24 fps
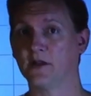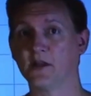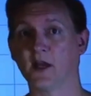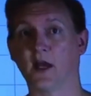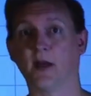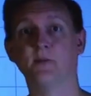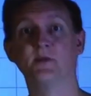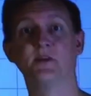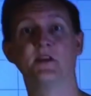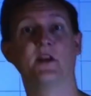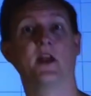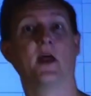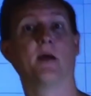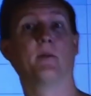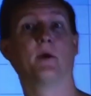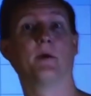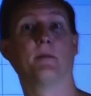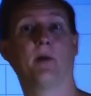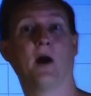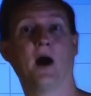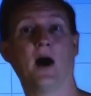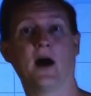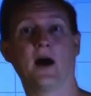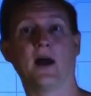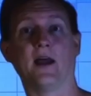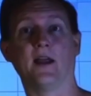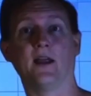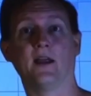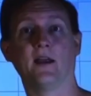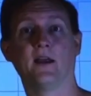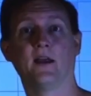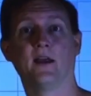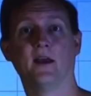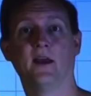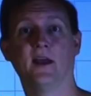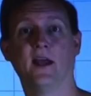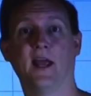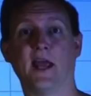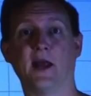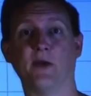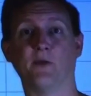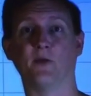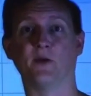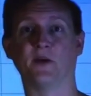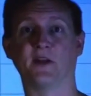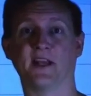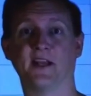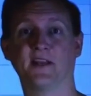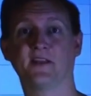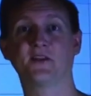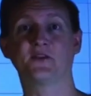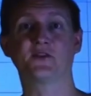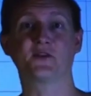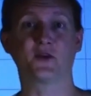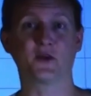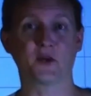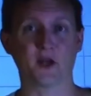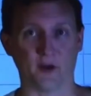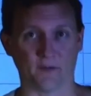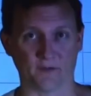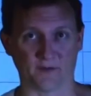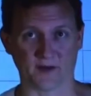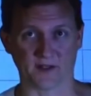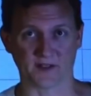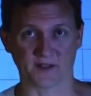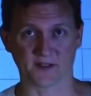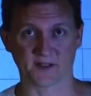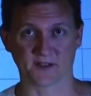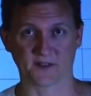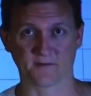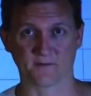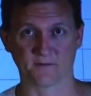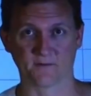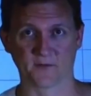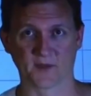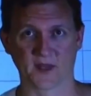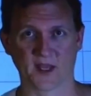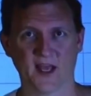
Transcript: times the number pi, and we'll get the circumference.